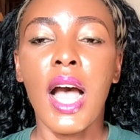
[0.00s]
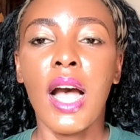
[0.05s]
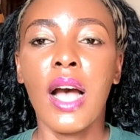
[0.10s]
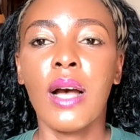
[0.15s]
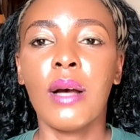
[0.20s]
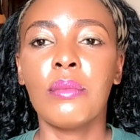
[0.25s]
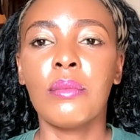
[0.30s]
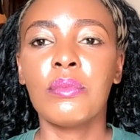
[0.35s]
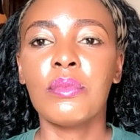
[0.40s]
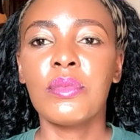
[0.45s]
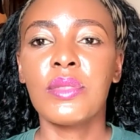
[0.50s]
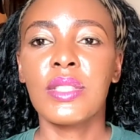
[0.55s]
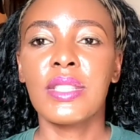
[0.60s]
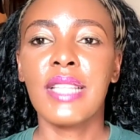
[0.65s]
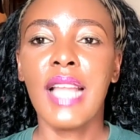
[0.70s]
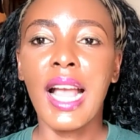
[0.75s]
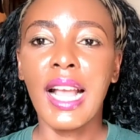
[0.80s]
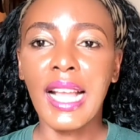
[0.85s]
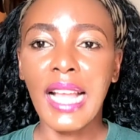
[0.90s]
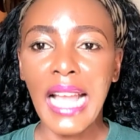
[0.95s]

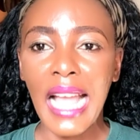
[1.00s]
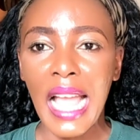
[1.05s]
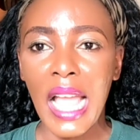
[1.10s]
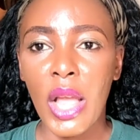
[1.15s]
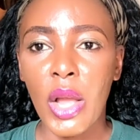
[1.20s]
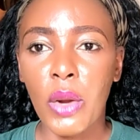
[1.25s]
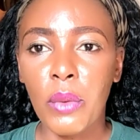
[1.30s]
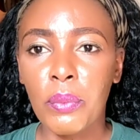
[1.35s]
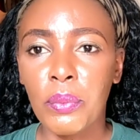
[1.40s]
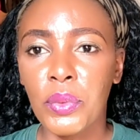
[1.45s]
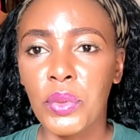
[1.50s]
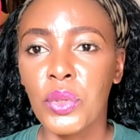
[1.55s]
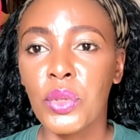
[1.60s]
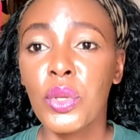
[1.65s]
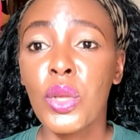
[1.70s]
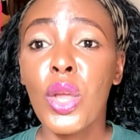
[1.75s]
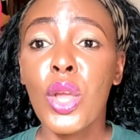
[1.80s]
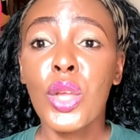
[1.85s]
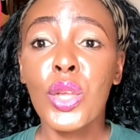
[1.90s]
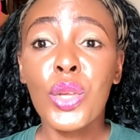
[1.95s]
That can help
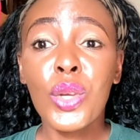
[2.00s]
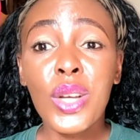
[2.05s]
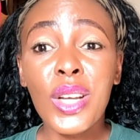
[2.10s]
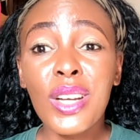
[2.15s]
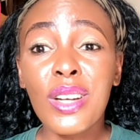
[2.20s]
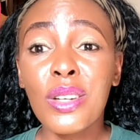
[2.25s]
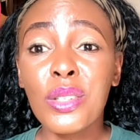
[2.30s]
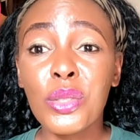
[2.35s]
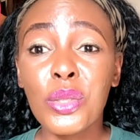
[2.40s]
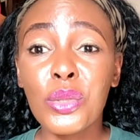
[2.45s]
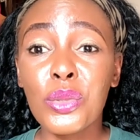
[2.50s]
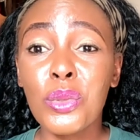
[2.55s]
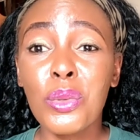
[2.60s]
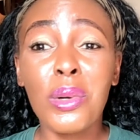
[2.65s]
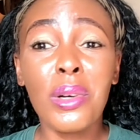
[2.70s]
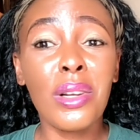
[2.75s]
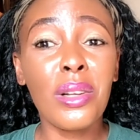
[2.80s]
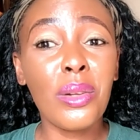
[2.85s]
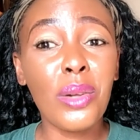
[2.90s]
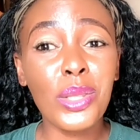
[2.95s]
you. You can also
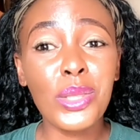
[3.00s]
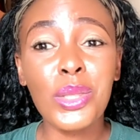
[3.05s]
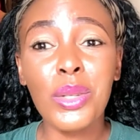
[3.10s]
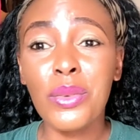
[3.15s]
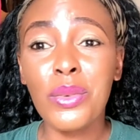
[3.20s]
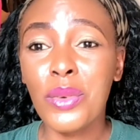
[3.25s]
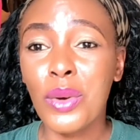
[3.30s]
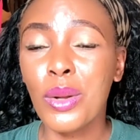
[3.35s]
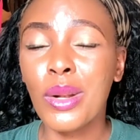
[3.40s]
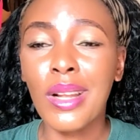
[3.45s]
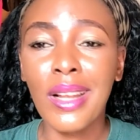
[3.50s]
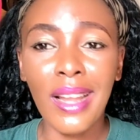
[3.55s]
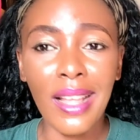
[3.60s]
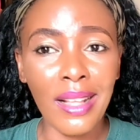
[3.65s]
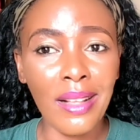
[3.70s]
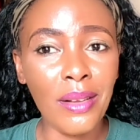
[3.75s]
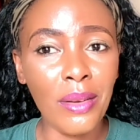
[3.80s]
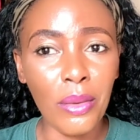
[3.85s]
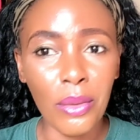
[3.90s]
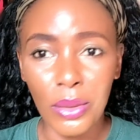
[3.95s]
do a lot of
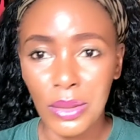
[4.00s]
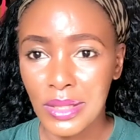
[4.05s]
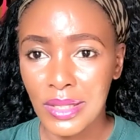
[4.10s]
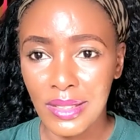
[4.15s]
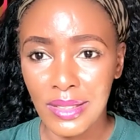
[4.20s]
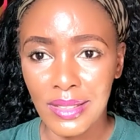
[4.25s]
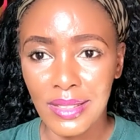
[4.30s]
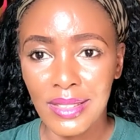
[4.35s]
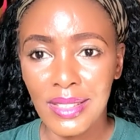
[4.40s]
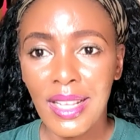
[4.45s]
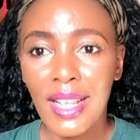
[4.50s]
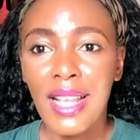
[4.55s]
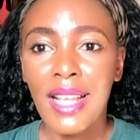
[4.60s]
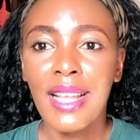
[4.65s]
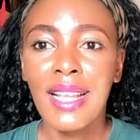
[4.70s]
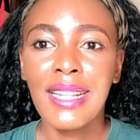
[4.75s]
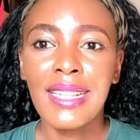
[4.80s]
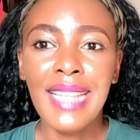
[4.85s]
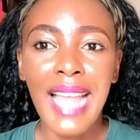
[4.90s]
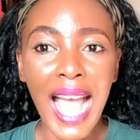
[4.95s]
online courses
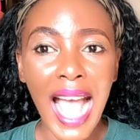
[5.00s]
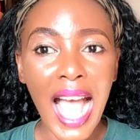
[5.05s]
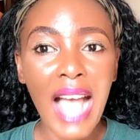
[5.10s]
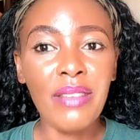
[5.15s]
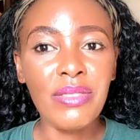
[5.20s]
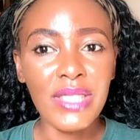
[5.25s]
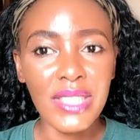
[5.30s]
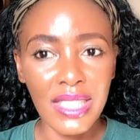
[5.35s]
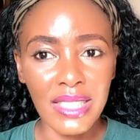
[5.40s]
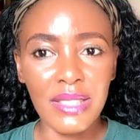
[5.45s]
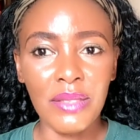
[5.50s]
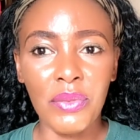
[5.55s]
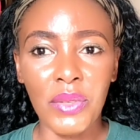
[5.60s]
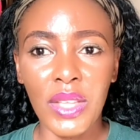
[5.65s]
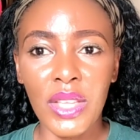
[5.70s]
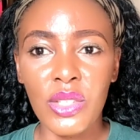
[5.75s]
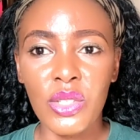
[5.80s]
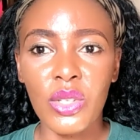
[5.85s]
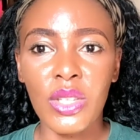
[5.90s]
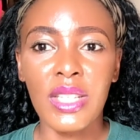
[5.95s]
that have
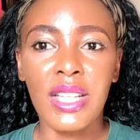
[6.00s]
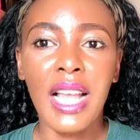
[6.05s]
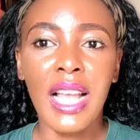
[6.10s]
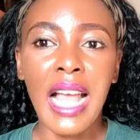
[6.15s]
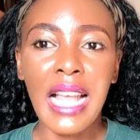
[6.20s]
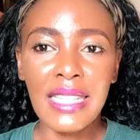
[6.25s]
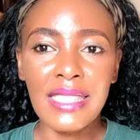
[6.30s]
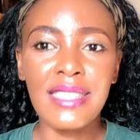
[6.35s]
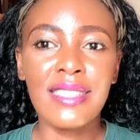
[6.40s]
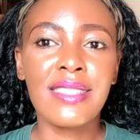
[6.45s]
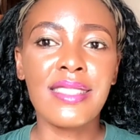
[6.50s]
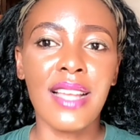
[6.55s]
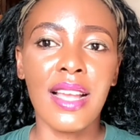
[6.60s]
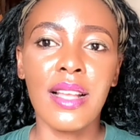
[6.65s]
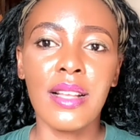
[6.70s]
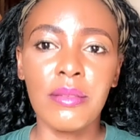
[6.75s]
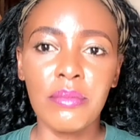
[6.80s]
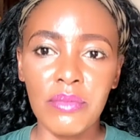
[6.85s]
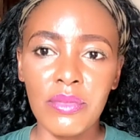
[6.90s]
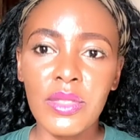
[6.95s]
certification, and
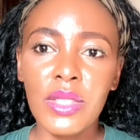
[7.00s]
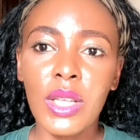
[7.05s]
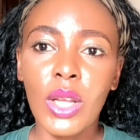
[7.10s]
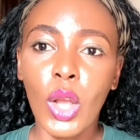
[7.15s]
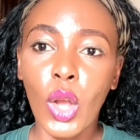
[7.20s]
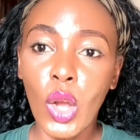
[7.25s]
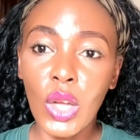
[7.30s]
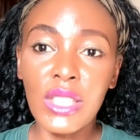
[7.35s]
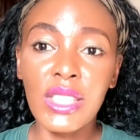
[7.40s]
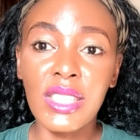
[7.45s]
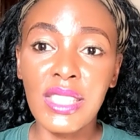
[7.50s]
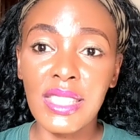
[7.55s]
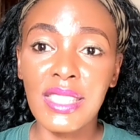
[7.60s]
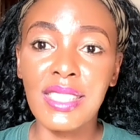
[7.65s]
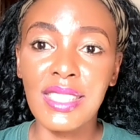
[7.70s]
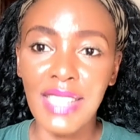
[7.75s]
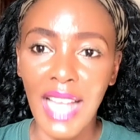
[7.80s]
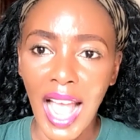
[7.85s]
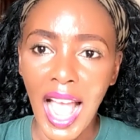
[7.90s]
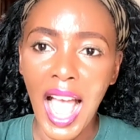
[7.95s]

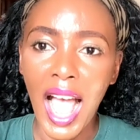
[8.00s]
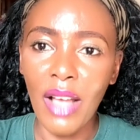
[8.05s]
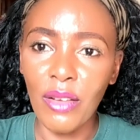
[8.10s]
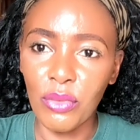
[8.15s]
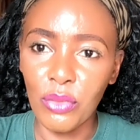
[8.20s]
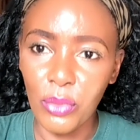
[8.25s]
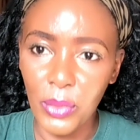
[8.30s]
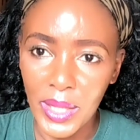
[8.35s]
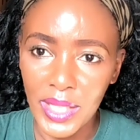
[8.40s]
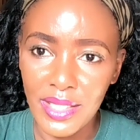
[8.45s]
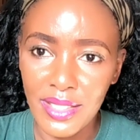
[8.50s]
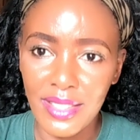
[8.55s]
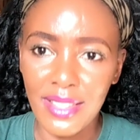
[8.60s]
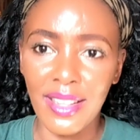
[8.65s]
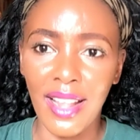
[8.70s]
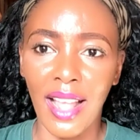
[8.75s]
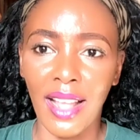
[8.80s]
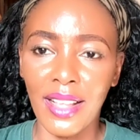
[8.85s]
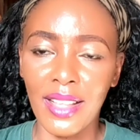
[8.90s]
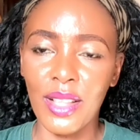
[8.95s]
courses that have weight.
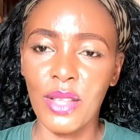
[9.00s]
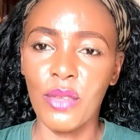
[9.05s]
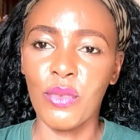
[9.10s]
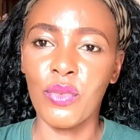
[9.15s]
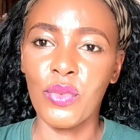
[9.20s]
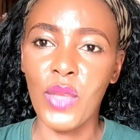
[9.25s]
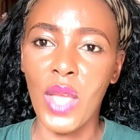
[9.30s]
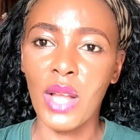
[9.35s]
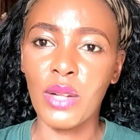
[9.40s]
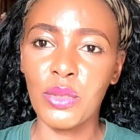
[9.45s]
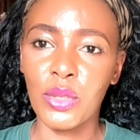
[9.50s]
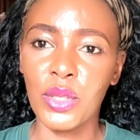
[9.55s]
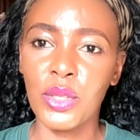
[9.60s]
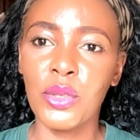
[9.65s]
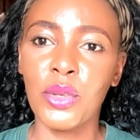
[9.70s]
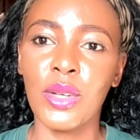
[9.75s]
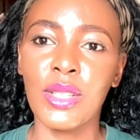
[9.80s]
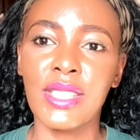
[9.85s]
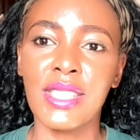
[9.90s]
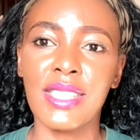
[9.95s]
Like if you are
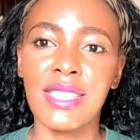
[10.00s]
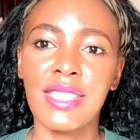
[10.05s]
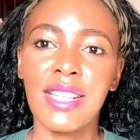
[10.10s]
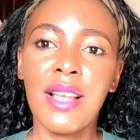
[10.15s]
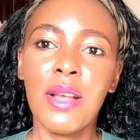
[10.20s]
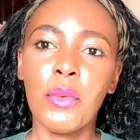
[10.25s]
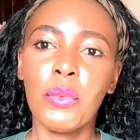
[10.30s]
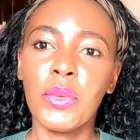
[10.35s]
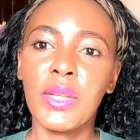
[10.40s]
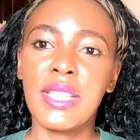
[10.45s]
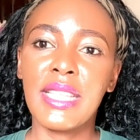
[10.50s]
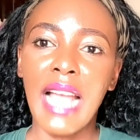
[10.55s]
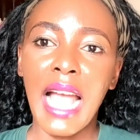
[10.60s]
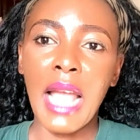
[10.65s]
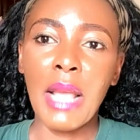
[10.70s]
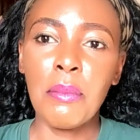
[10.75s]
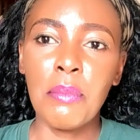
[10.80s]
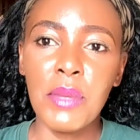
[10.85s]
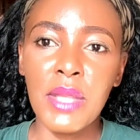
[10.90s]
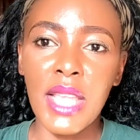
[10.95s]
doing courses with
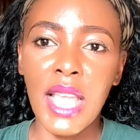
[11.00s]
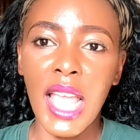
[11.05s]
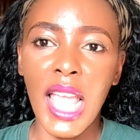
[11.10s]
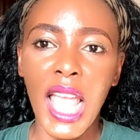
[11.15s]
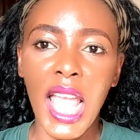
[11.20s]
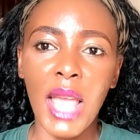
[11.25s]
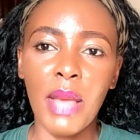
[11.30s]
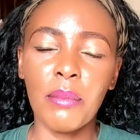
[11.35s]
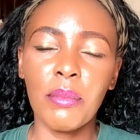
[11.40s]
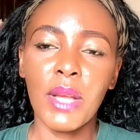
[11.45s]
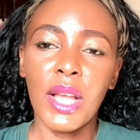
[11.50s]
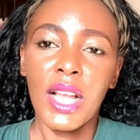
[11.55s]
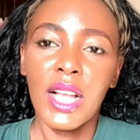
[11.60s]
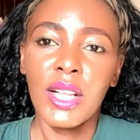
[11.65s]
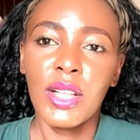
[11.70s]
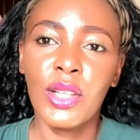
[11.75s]
IBM,